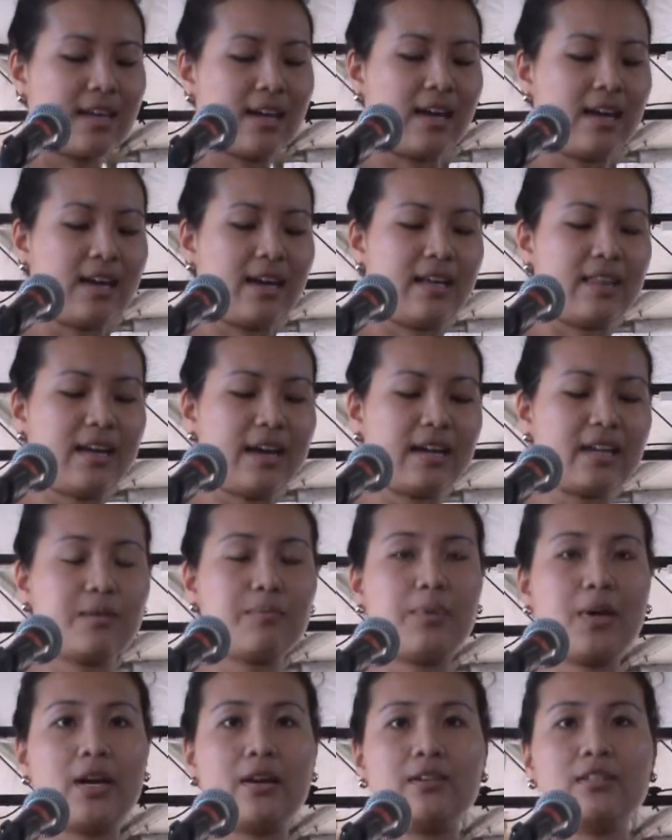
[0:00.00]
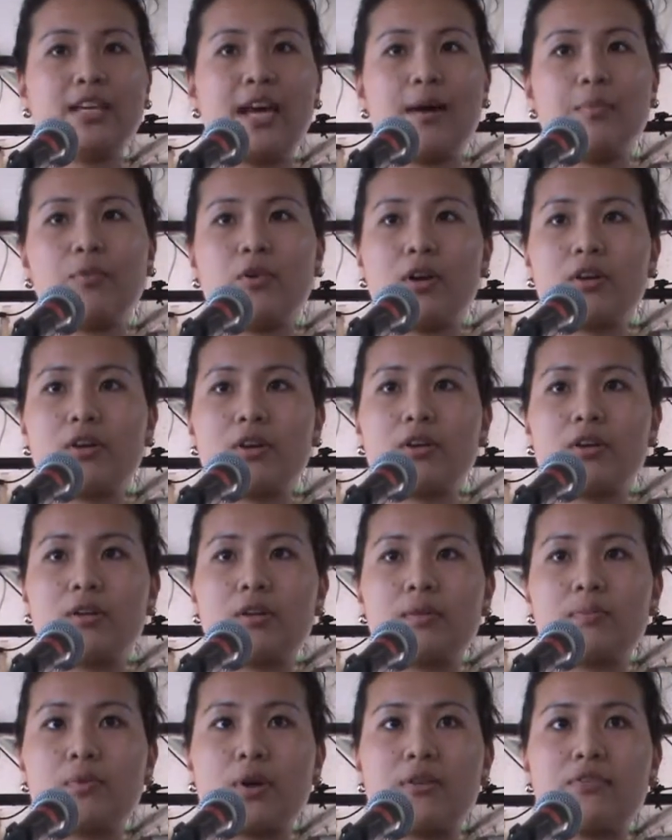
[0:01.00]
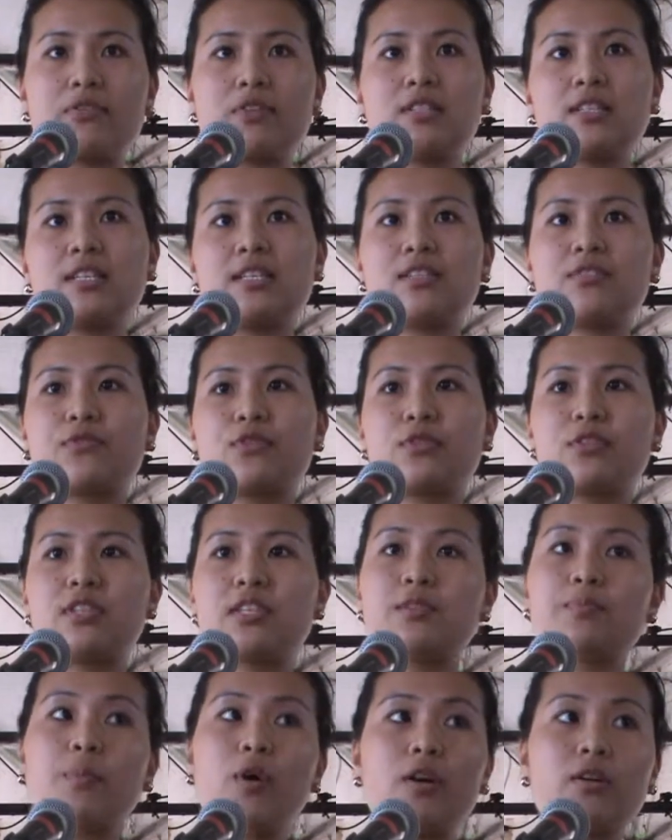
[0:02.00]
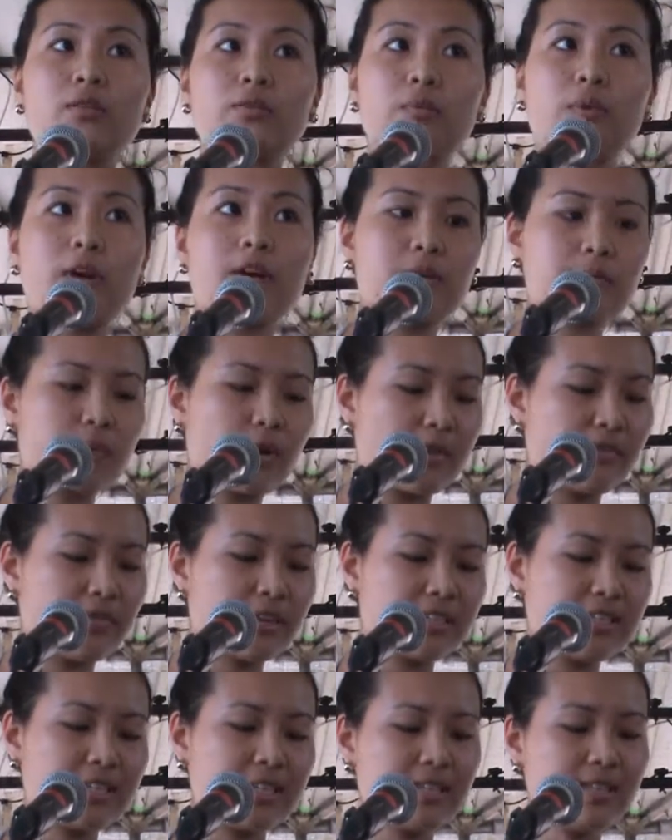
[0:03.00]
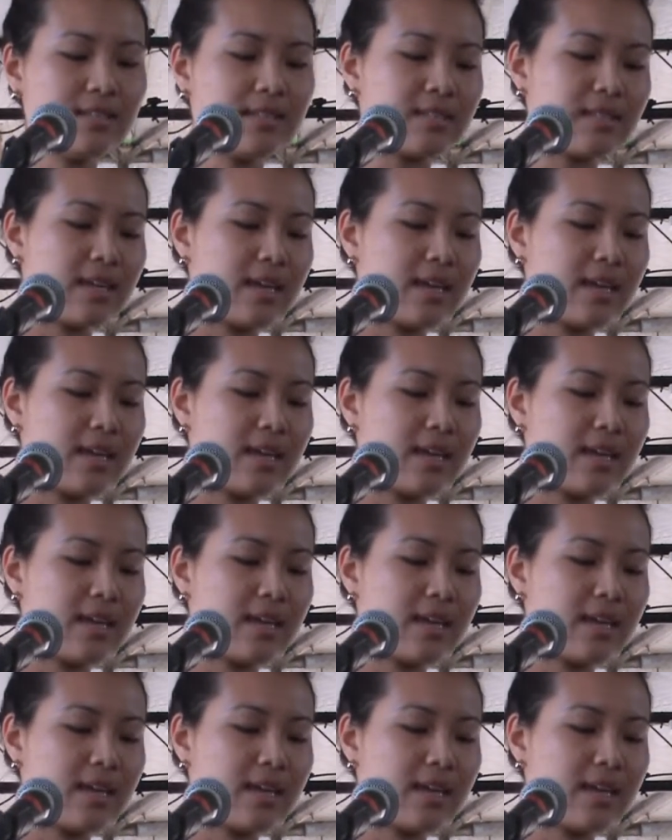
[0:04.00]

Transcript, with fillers: uh, that compared tap water preferences versus bottled water preferences.